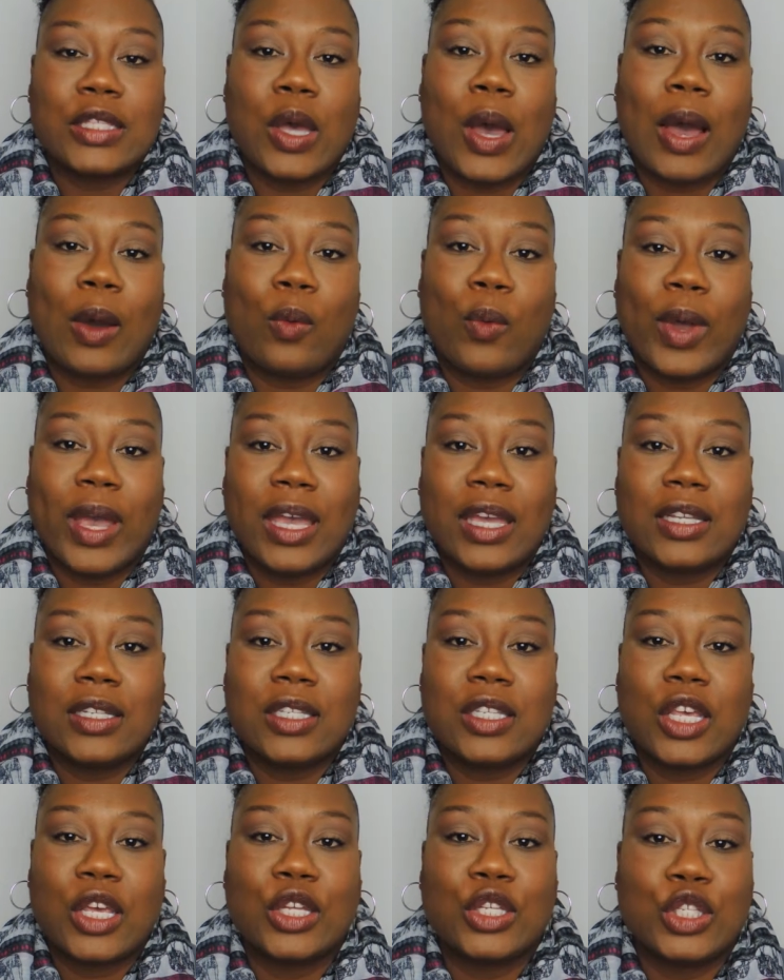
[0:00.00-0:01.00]
So I
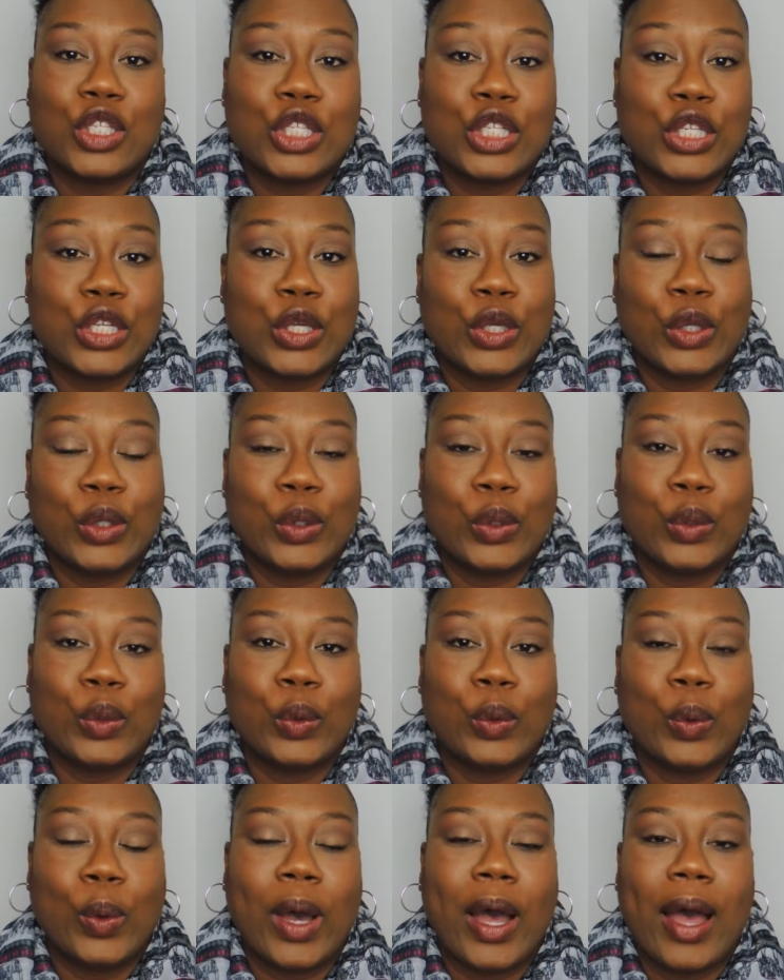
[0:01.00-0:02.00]
went
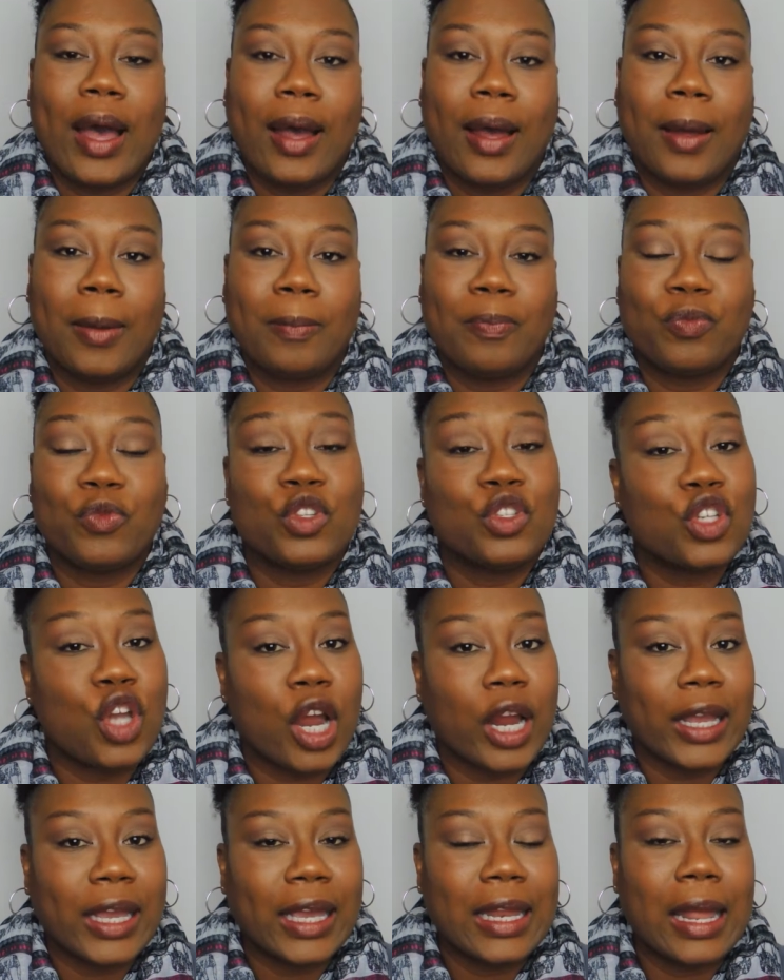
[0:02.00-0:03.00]
to
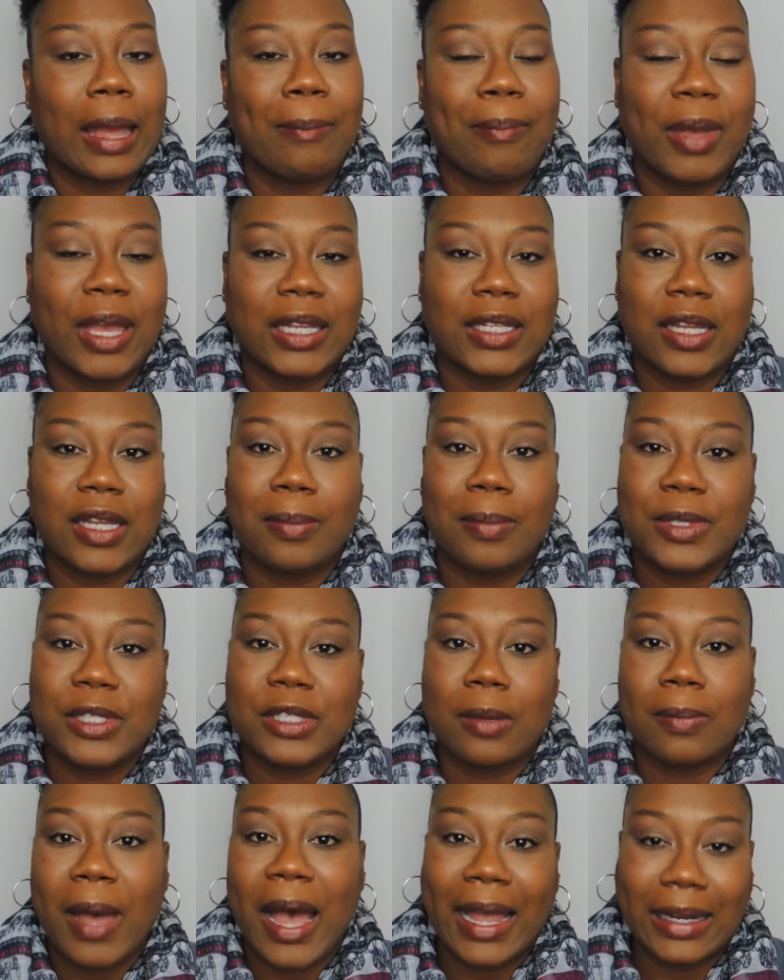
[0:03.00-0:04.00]
Target and picked up
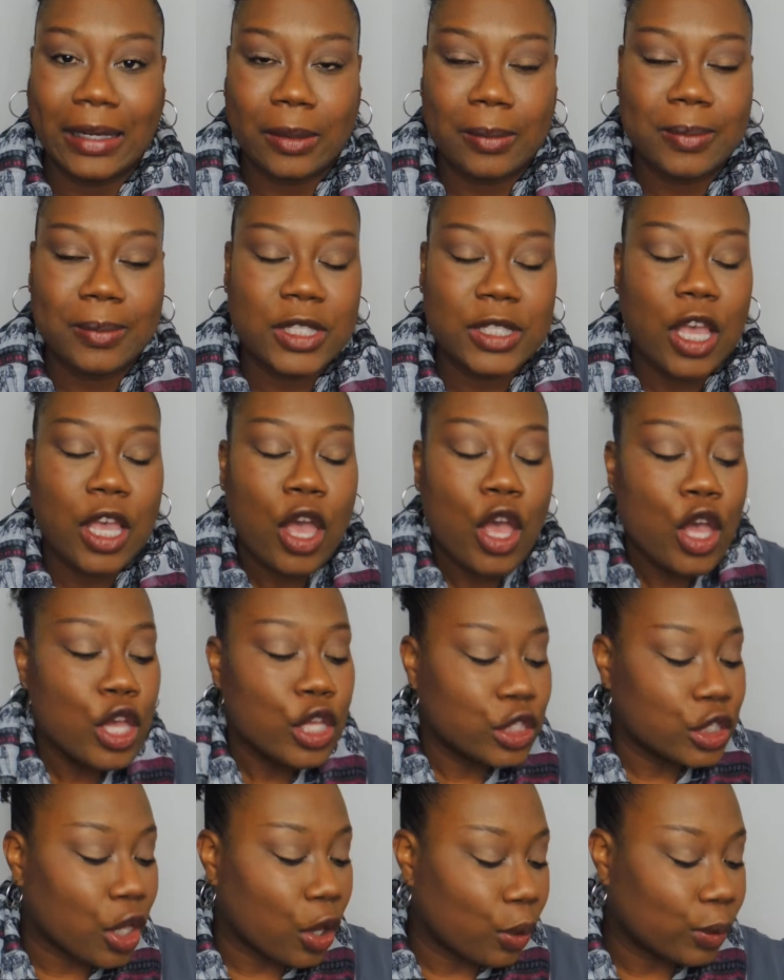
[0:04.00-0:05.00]
some items.
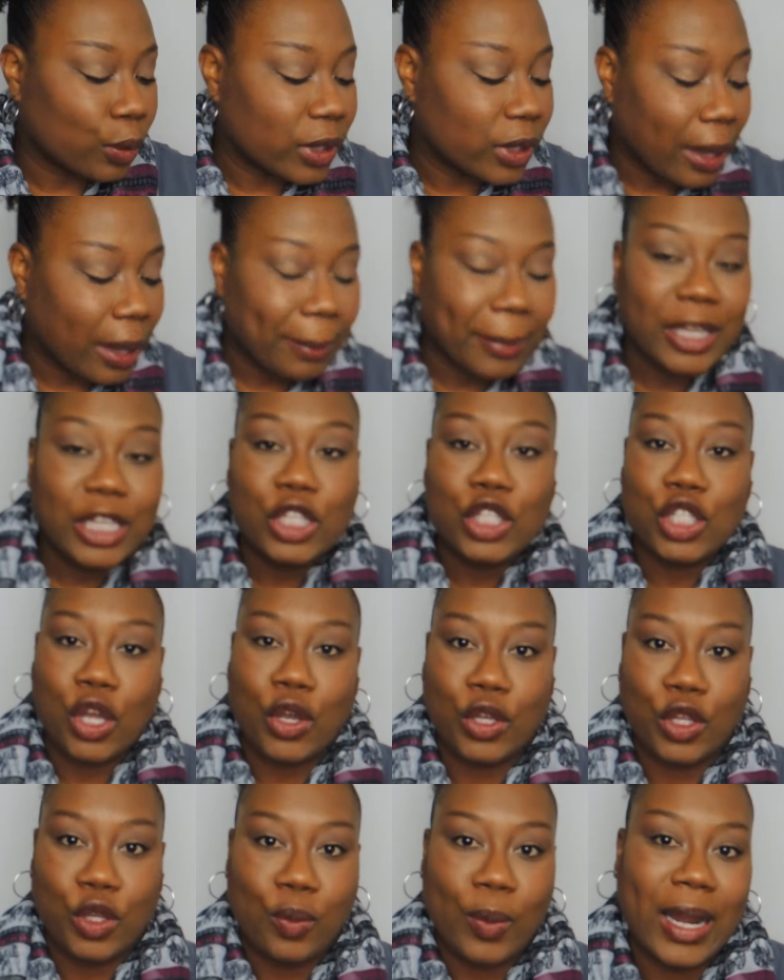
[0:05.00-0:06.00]
So let me
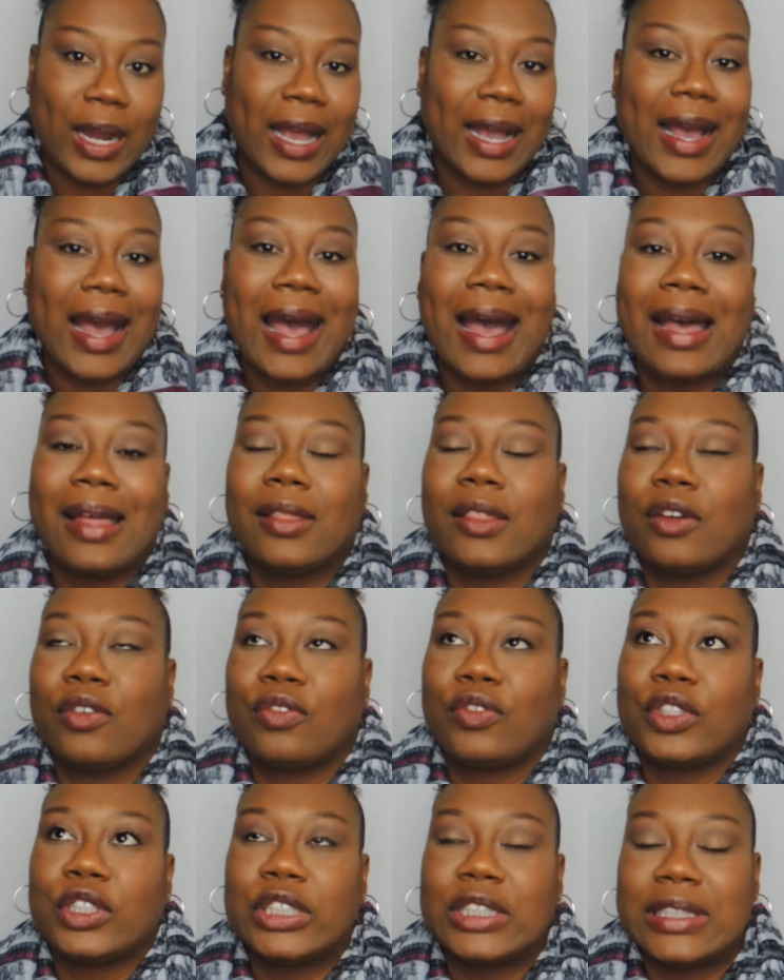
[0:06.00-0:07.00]
show you what I got. The
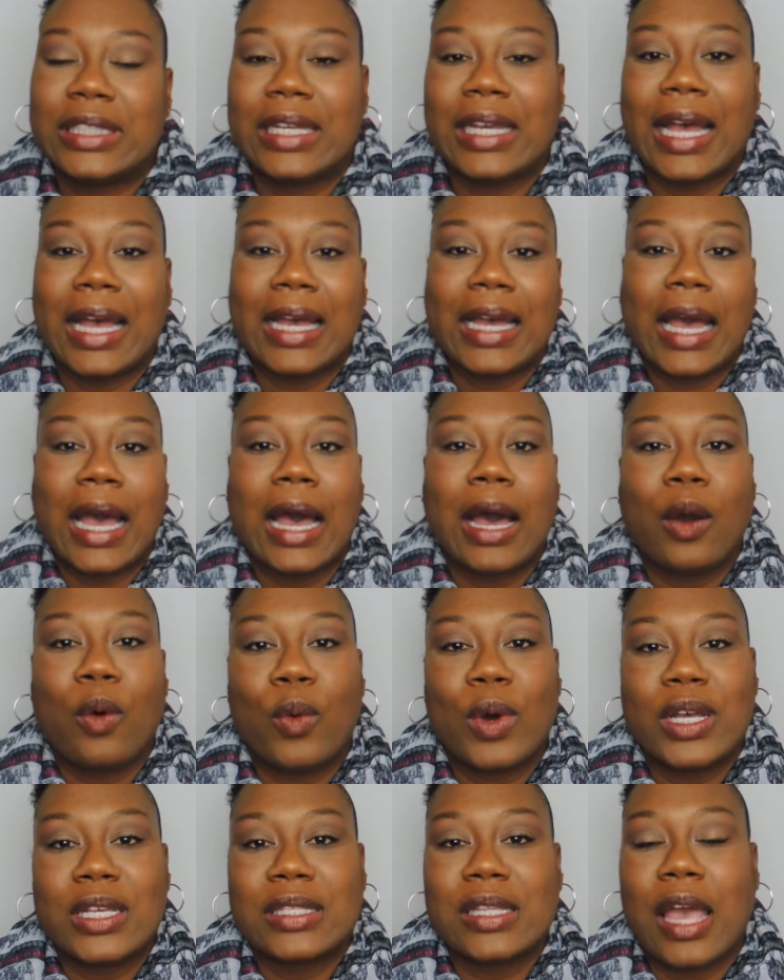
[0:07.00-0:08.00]
first thing I got
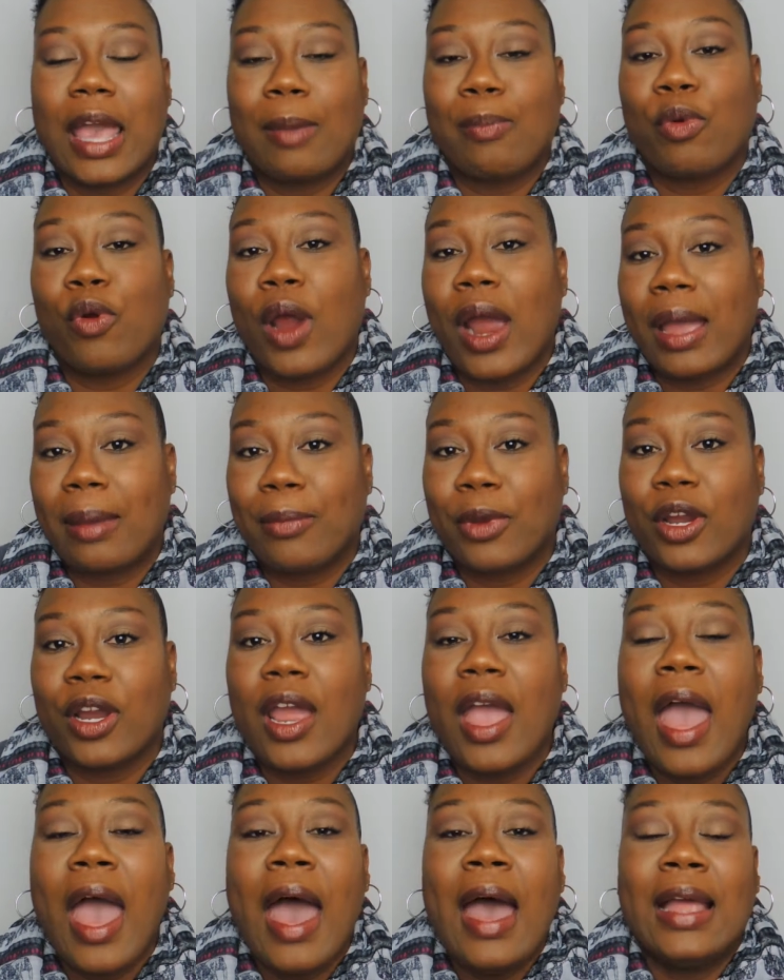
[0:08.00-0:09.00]
was a primer.